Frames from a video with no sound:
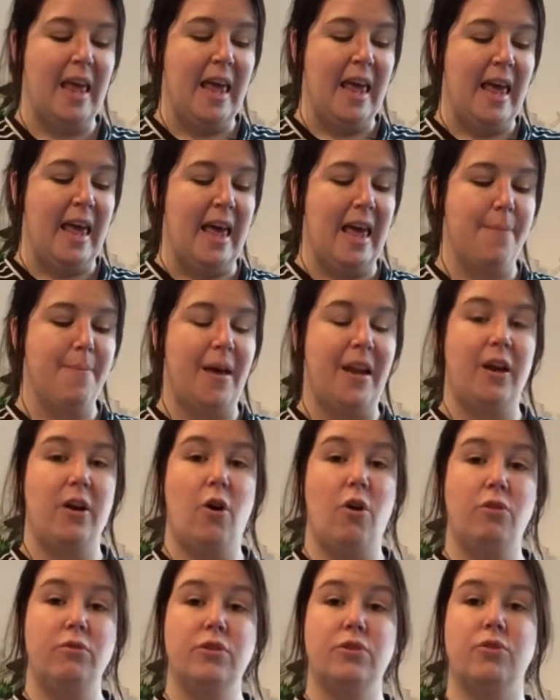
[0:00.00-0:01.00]
And I
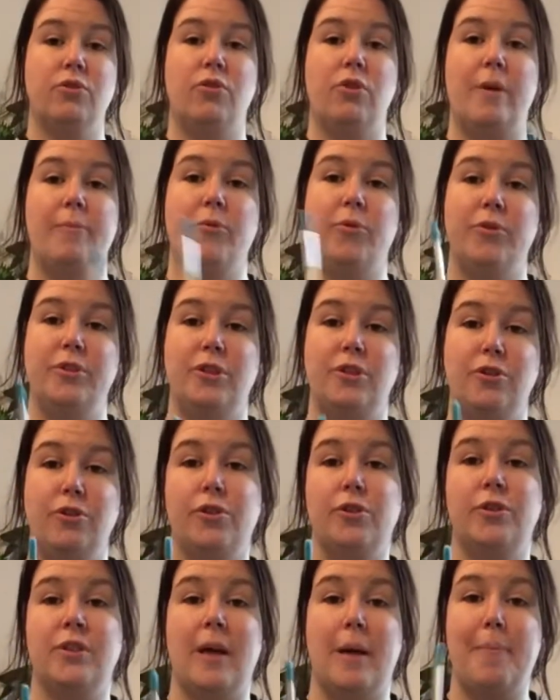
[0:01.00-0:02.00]
also am going to
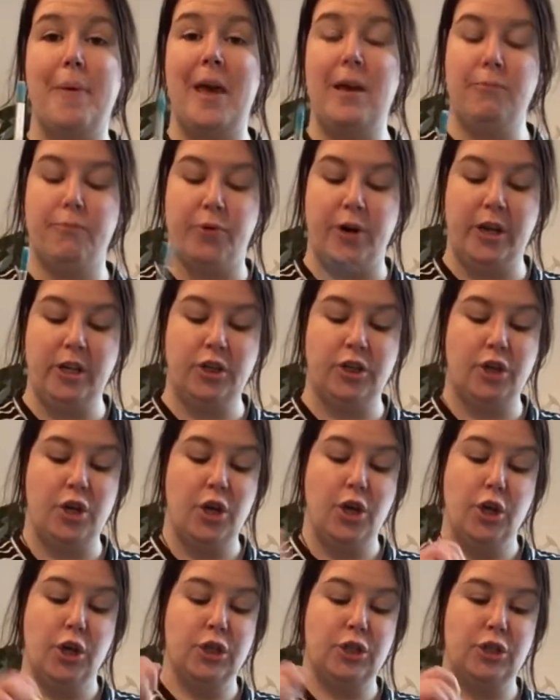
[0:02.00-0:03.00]
use a paintbrush
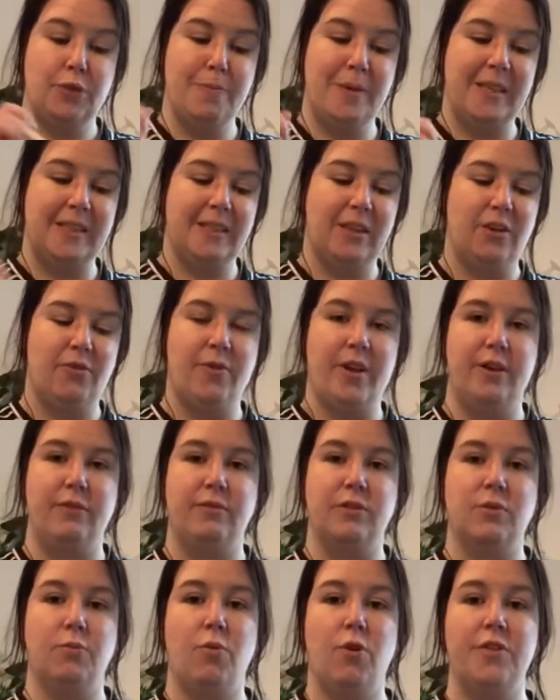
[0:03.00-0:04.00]
to mix it
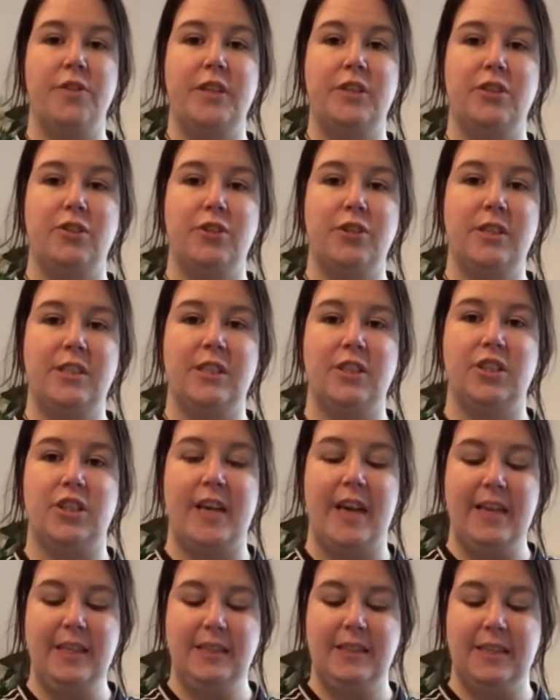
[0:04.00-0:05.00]
around. What they do
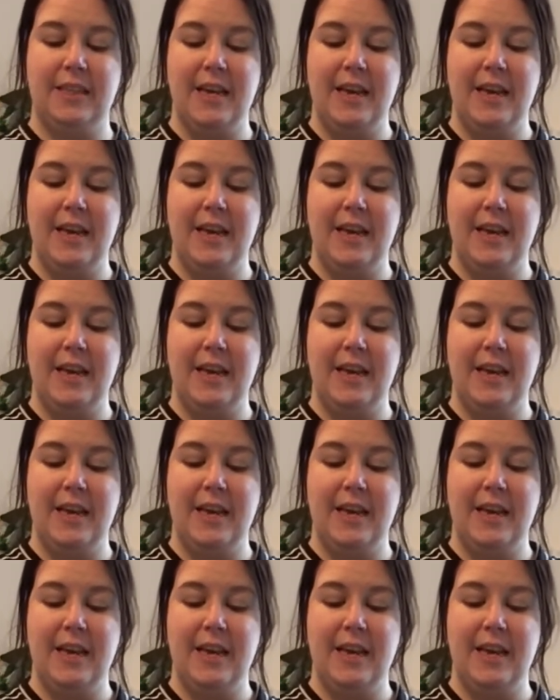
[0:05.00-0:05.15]
suggest